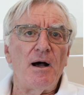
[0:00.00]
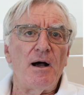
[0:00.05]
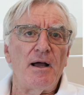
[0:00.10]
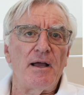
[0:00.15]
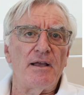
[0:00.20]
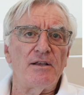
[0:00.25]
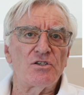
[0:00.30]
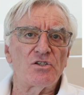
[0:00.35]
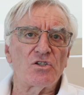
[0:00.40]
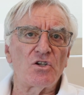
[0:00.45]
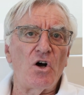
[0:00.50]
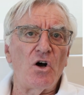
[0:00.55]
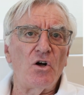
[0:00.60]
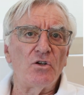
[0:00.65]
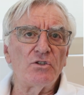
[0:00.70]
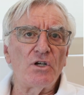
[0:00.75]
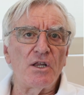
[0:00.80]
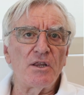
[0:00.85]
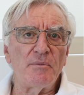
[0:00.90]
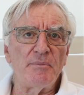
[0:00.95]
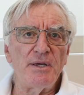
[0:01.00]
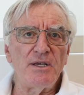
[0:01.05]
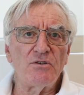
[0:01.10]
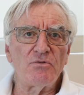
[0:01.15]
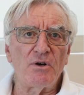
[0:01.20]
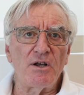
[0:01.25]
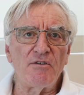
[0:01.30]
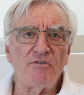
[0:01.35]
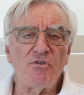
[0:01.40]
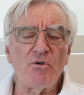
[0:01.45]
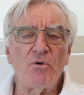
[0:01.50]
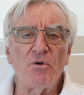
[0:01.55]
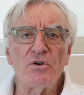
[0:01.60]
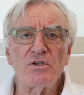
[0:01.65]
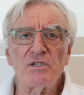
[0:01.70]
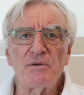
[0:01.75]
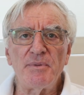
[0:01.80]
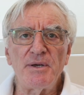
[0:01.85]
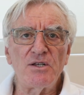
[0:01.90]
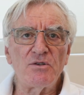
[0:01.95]
installed on the B-24s,
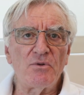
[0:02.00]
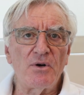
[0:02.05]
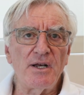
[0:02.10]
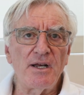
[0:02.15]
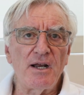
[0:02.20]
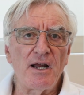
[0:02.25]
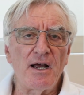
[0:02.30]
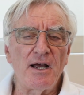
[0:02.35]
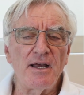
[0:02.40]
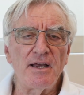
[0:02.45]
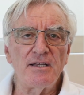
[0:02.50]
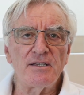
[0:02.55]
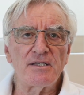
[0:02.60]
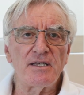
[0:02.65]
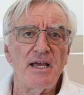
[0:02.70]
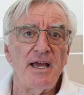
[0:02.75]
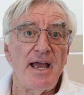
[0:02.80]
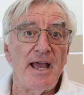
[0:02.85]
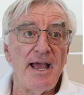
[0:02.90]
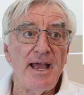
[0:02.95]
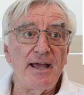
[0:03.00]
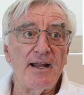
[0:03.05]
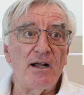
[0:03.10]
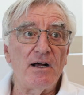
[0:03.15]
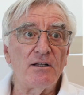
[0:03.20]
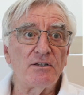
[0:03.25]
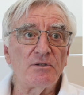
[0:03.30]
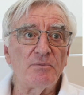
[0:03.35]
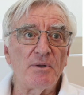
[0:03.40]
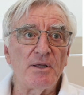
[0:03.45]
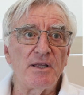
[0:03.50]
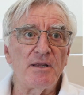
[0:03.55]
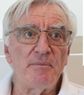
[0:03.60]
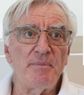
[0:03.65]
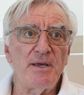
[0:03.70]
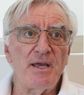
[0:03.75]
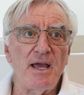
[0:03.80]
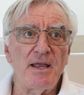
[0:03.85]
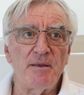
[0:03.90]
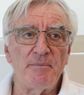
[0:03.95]
the B-29s, and ultimately the
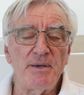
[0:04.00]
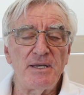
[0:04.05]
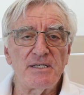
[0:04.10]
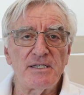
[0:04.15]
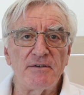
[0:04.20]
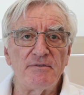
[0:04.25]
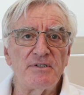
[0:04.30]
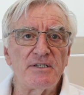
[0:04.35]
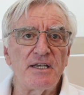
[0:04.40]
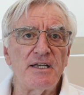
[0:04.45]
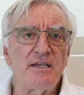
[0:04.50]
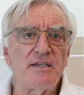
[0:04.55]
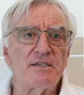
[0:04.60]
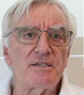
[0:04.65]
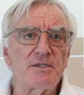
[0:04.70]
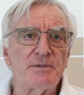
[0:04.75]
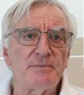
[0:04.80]
B-17s.